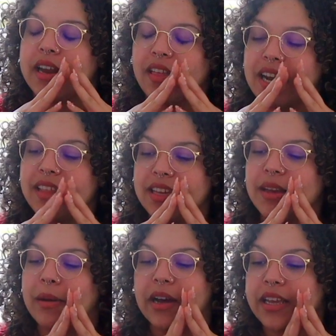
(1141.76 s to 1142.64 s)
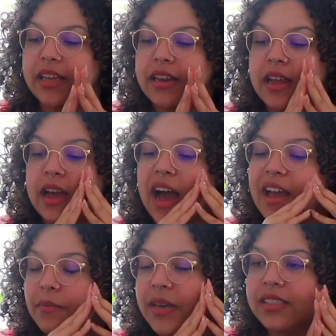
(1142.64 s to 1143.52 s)
now that I think about it,
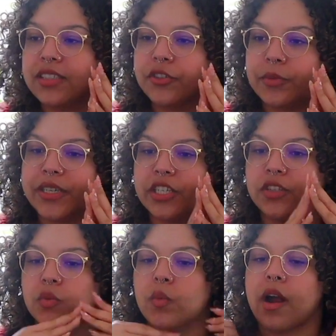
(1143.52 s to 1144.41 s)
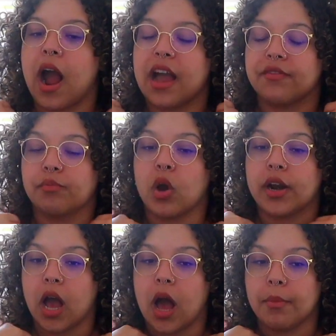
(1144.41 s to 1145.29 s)
I've been in situations where I've
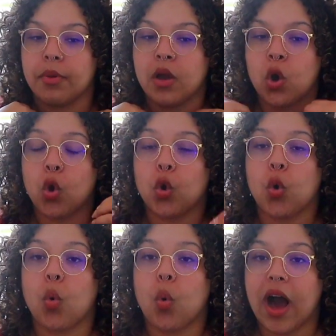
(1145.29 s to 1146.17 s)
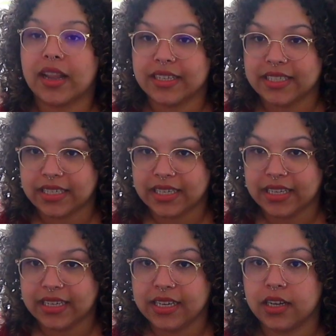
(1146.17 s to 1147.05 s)
brought up
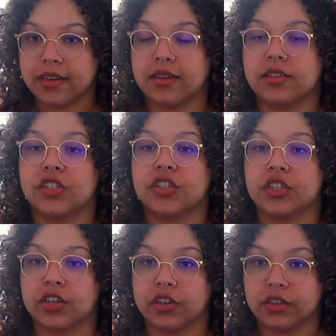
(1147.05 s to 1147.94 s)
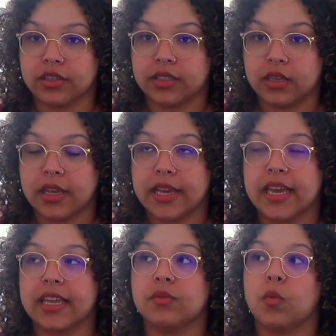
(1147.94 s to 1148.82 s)
quality concerns
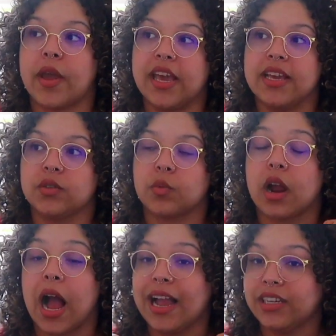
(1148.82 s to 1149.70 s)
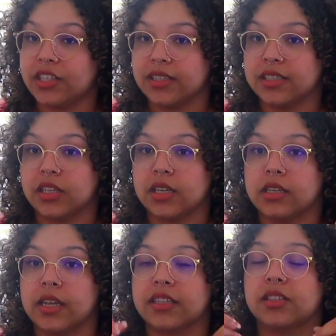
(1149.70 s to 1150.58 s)
in ways where I just
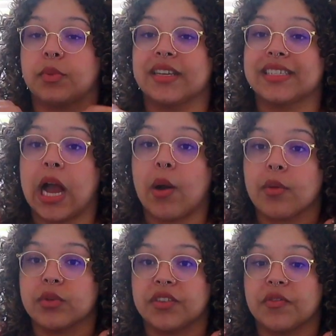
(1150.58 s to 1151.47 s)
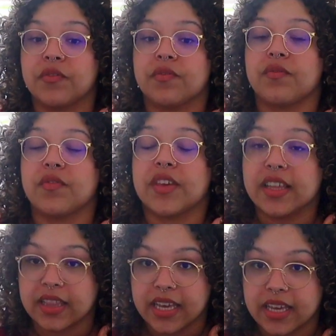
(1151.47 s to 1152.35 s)
expressed how I was
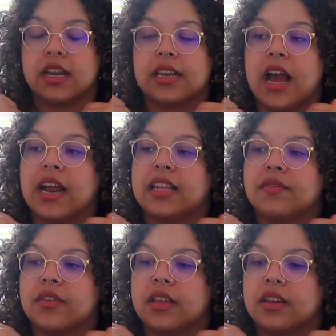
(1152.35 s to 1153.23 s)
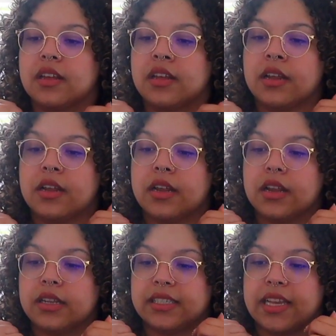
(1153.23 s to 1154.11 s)
feeling, not even
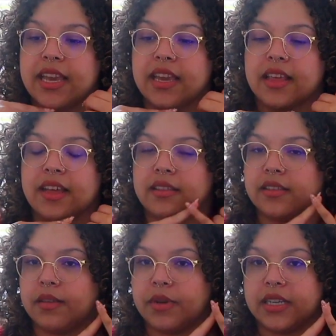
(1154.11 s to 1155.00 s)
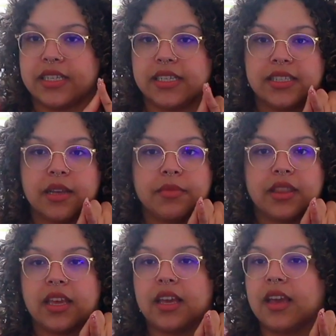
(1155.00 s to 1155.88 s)
saying that somebody did
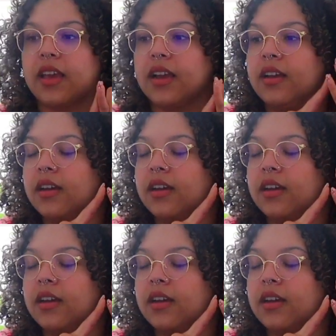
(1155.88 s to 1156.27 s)
something